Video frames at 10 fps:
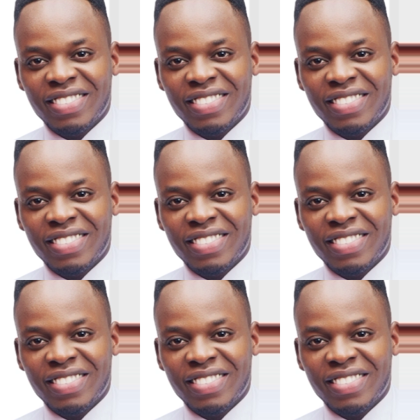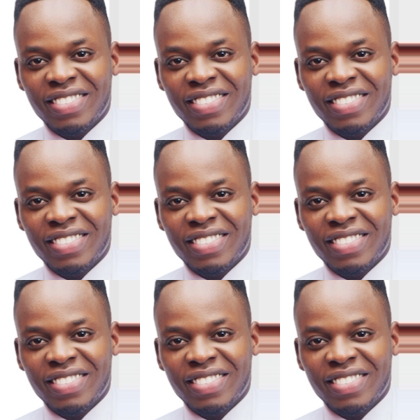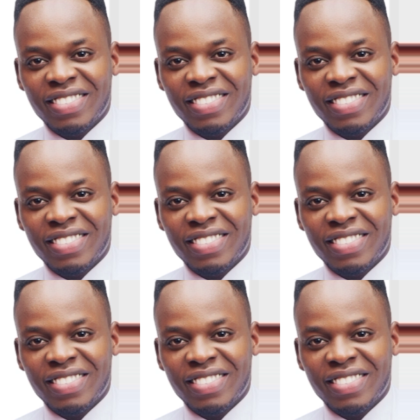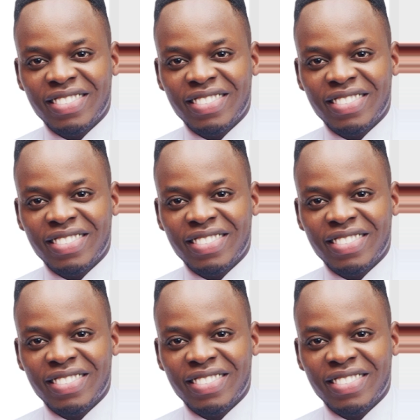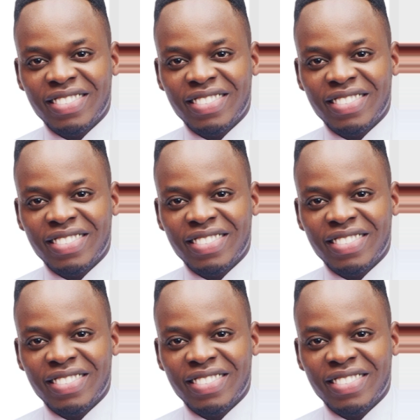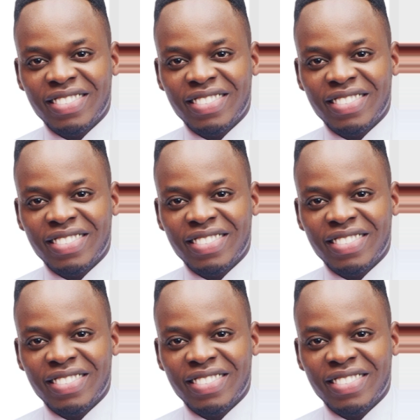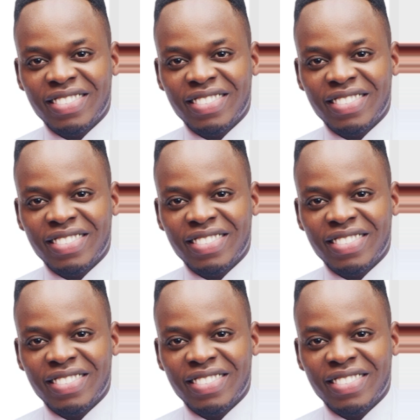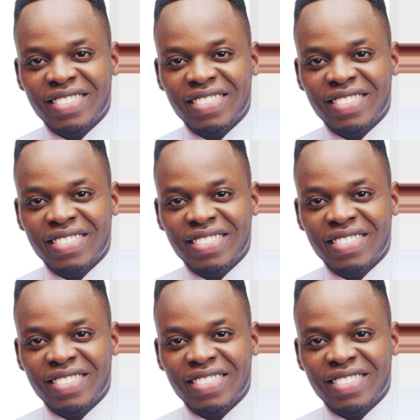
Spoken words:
[no speech]